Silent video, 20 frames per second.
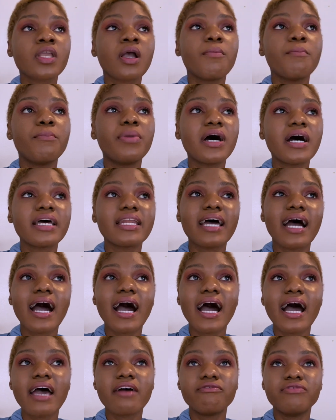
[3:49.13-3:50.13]
But
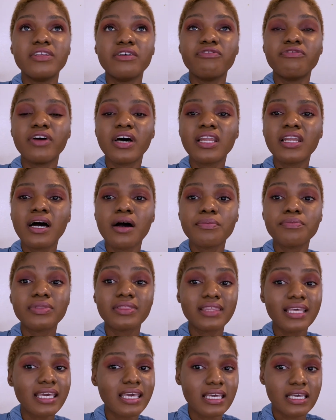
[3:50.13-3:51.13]
I've
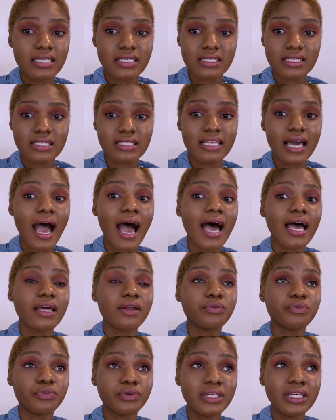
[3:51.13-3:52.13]
developed things
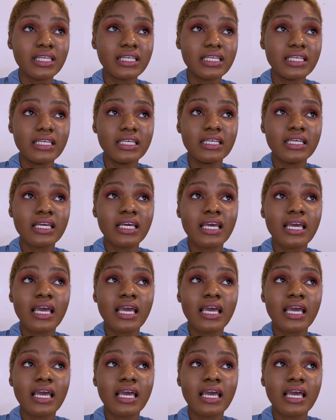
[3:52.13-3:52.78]
that really